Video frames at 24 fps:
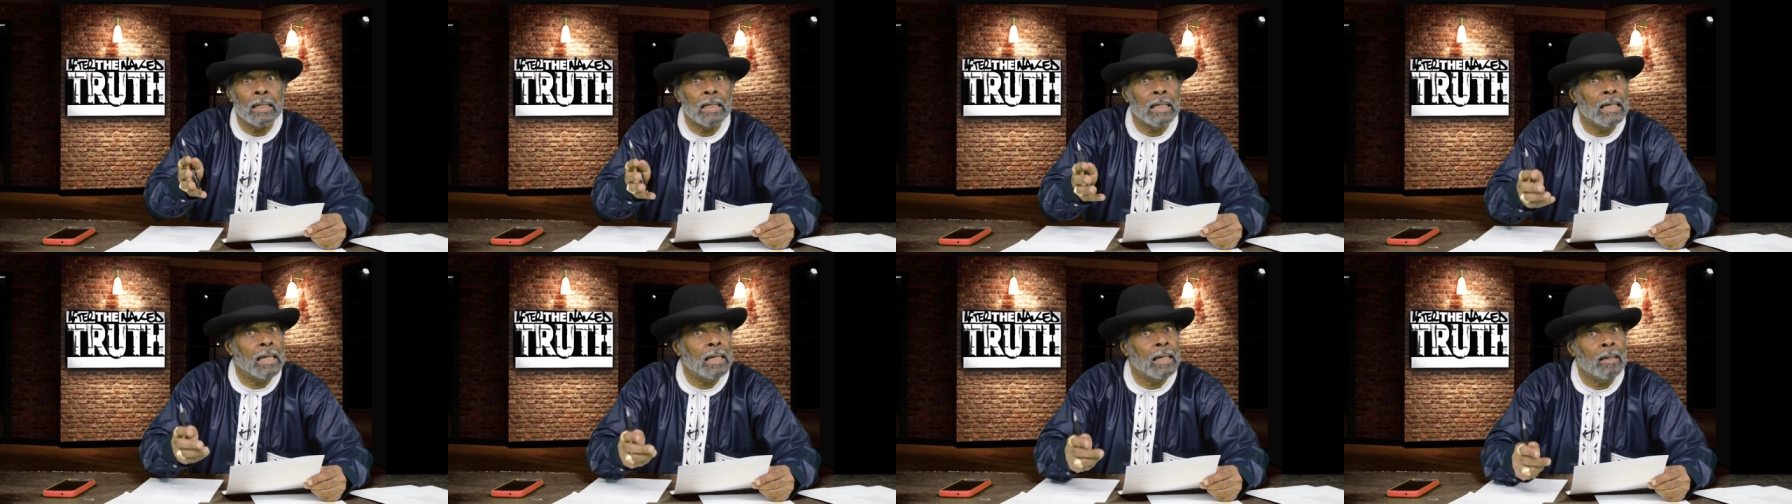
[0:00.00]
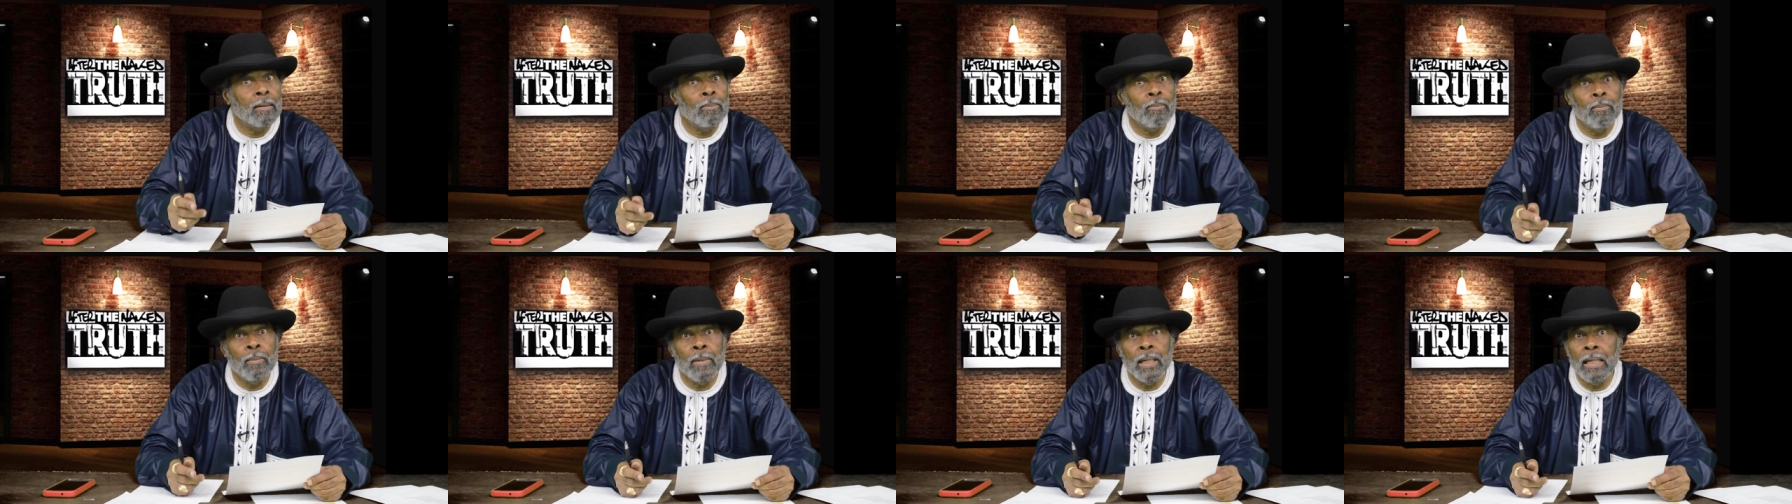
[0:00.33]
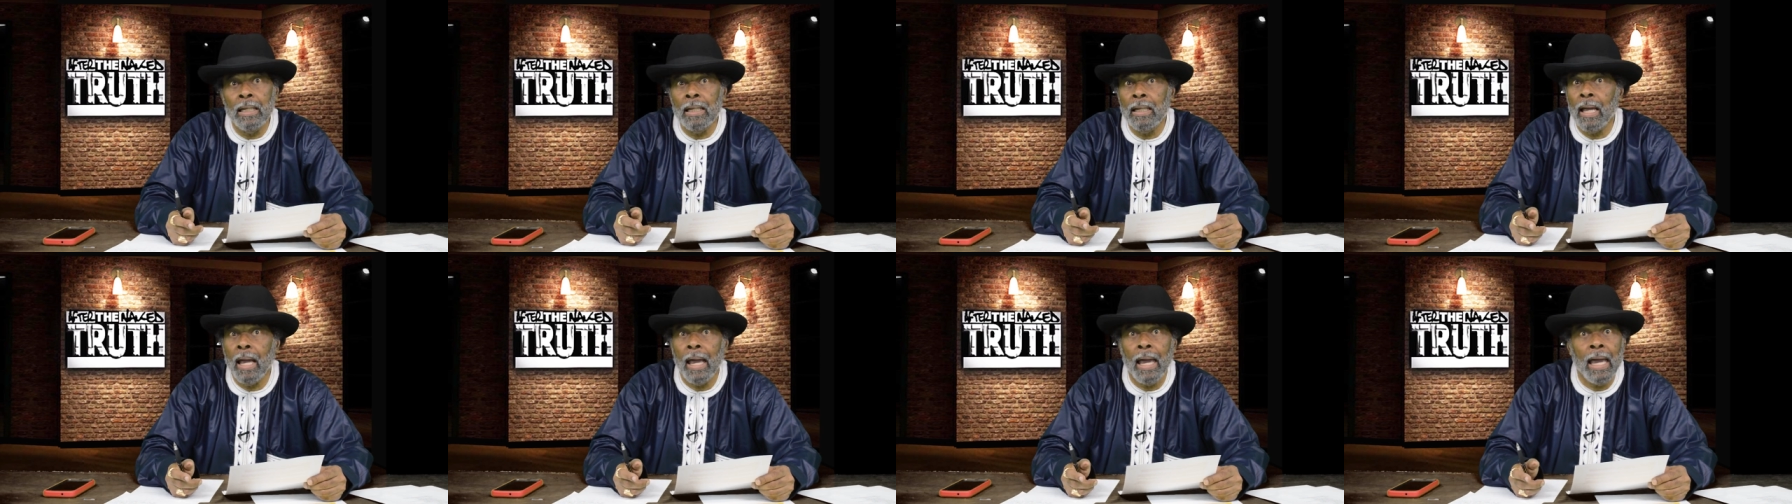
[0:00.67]
give
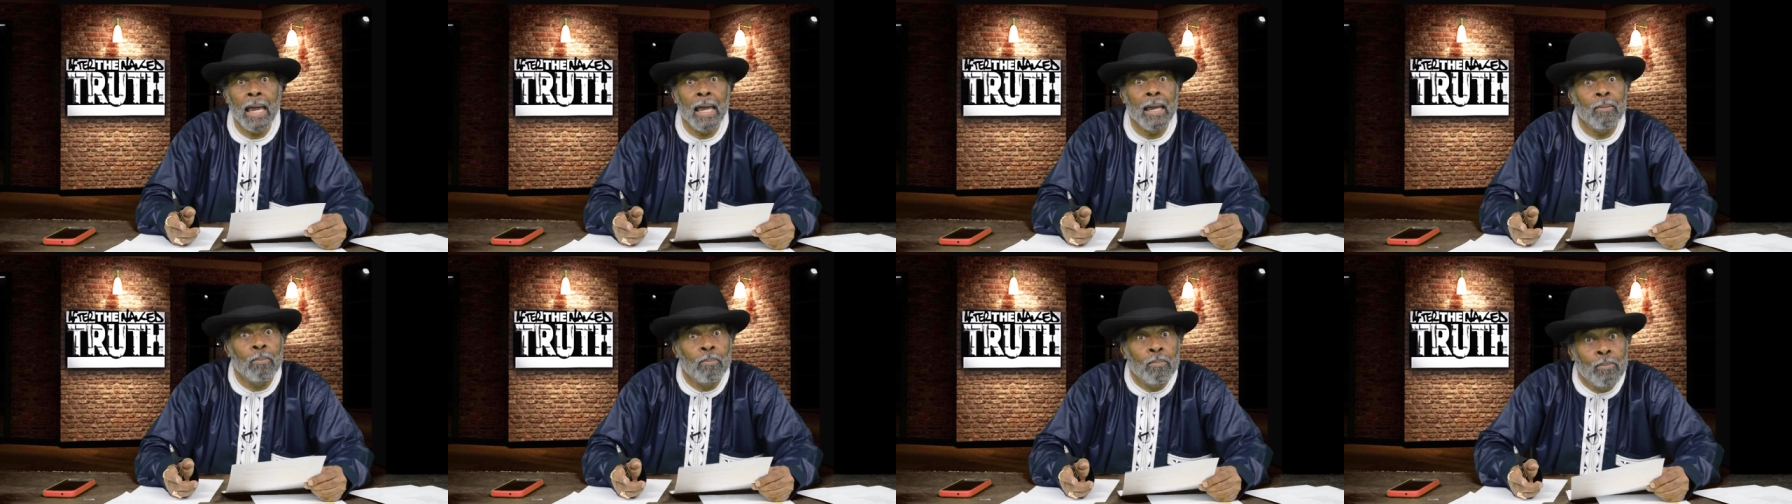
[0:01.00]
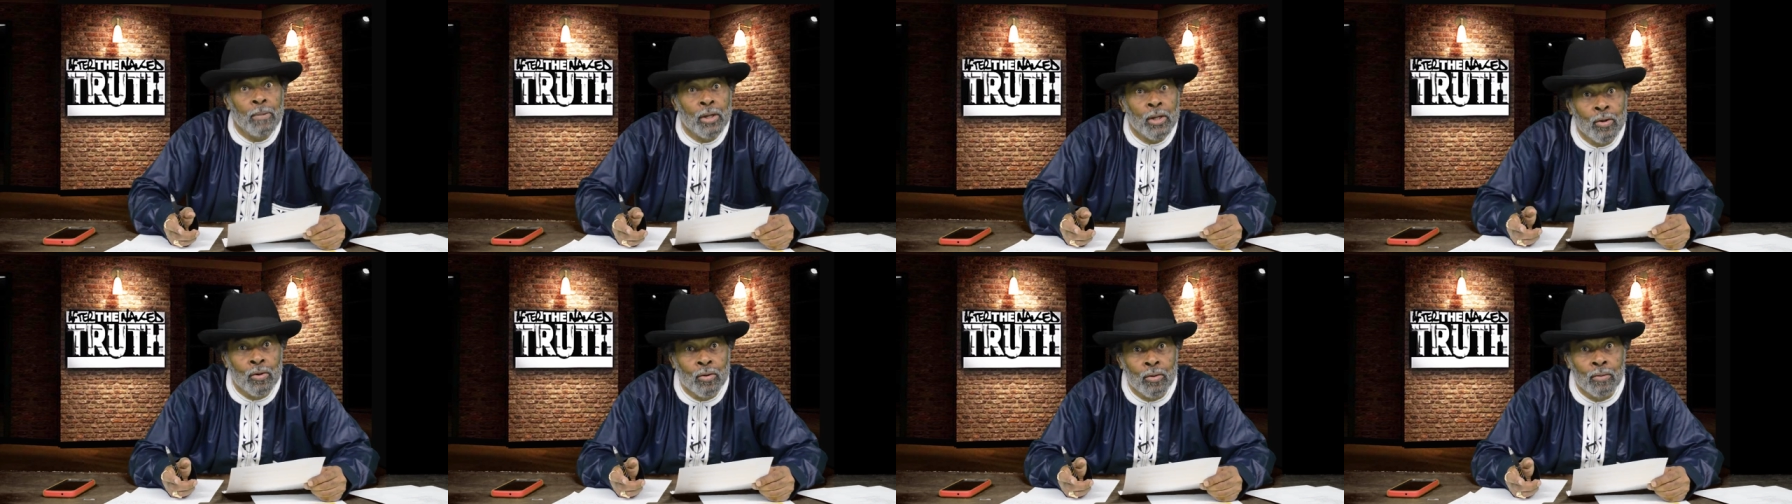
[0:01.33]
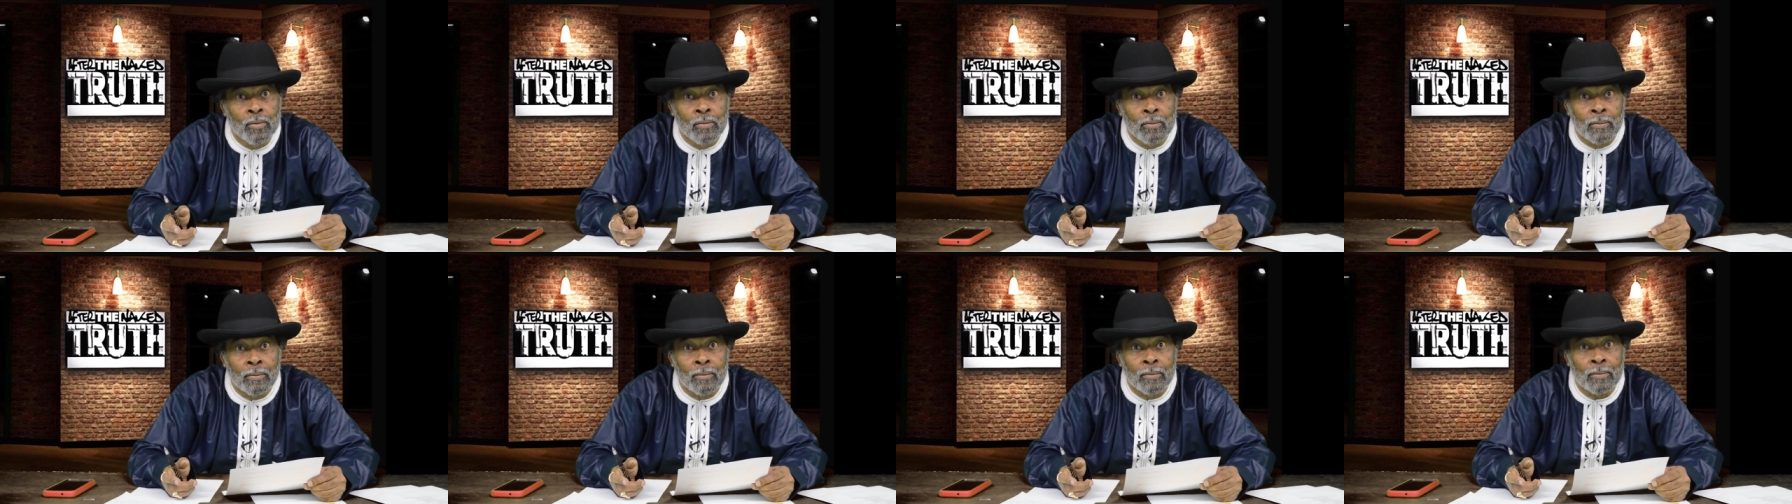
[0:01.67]
me a
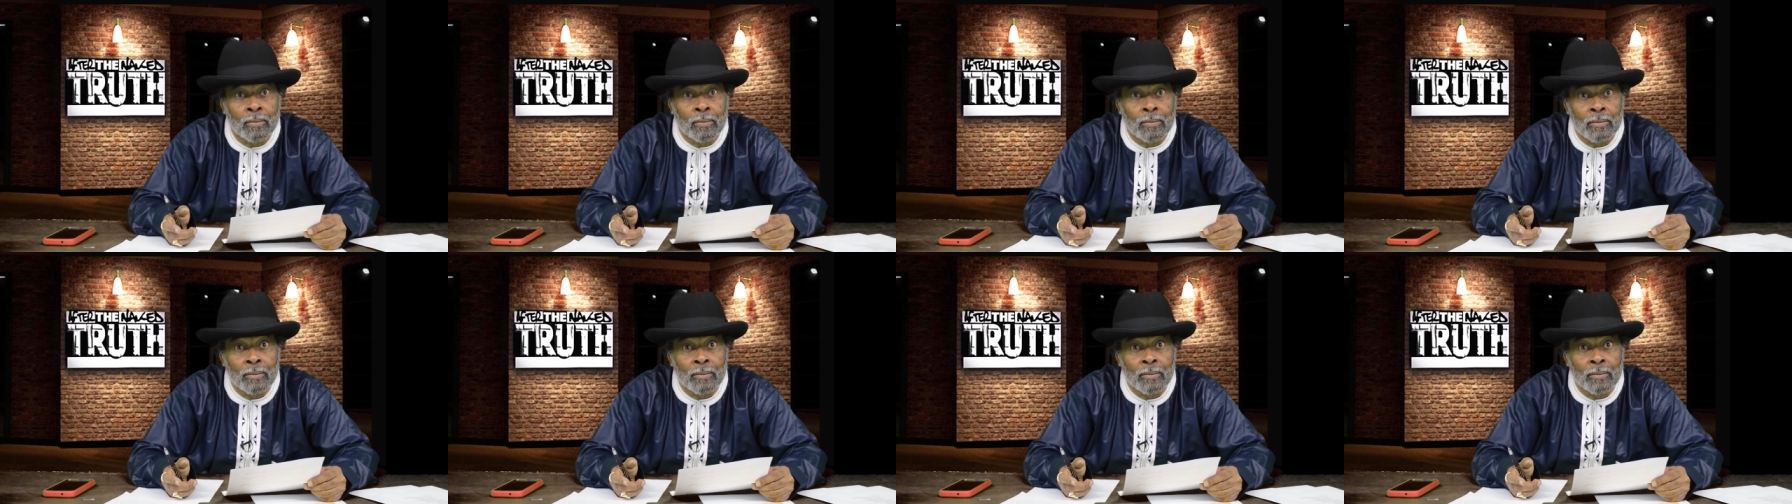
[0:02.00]
mule.